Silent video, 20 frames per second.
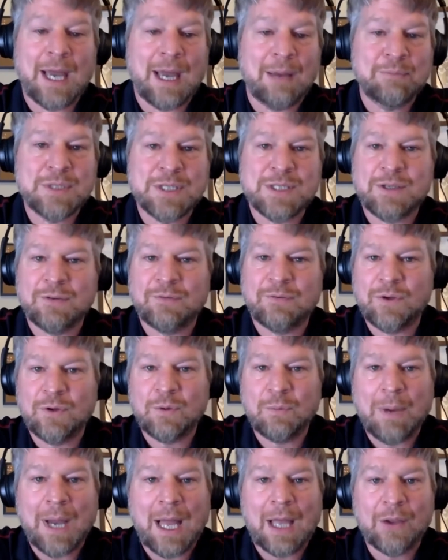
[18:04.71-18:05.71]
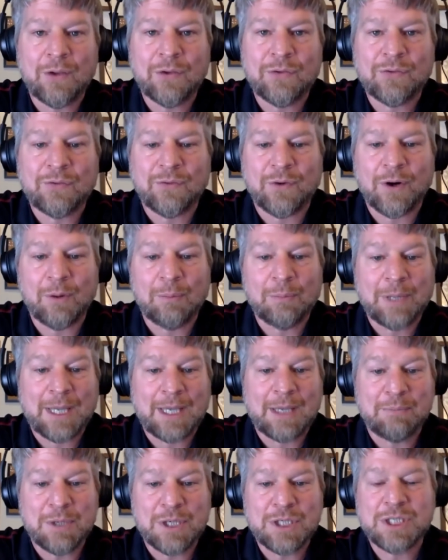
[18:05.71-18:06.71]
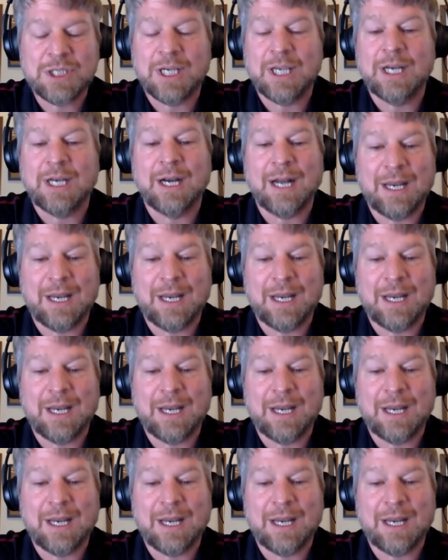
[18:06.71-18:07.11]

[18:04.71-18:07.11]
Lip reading: I'm just a few miles from Lake Michigan,